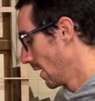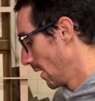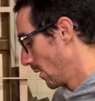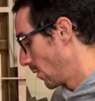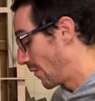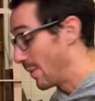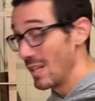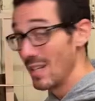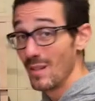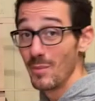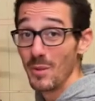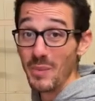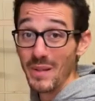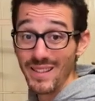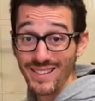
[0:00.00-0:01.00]
We've been a little
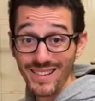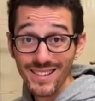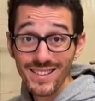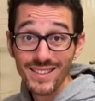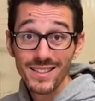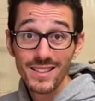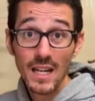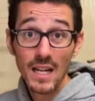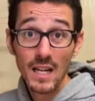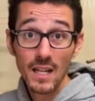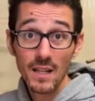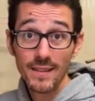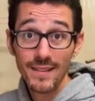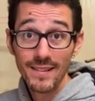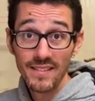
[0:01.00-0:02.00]
bit busy
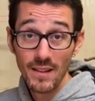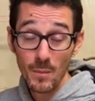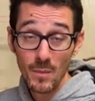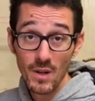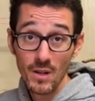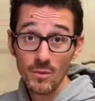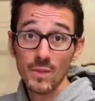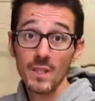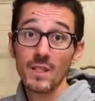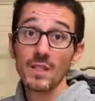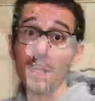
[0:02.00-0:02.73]
this summer. We did a